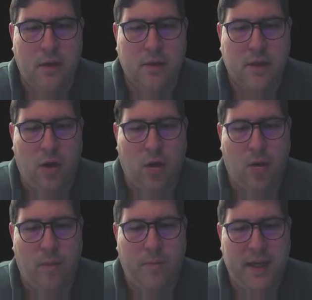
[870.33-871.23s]

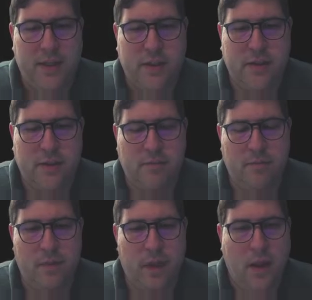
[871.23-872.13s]
So patient,
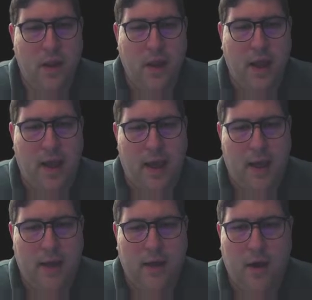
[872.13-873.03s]

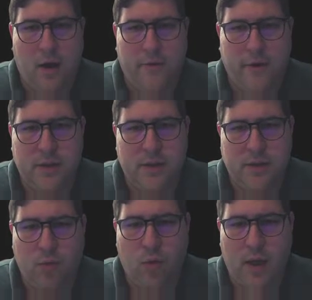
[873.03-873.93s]
and our first
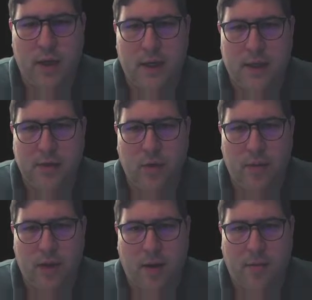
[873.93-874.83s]
one is going
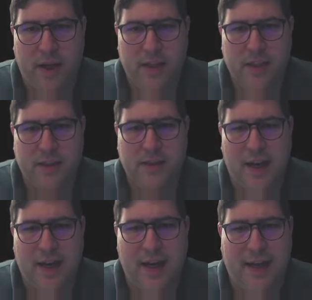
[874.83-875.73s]
to be on
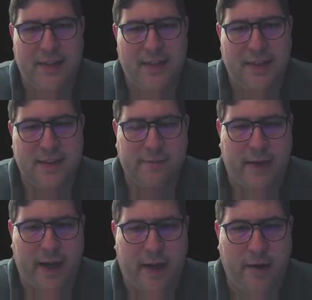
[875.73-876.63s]
patient.identifier.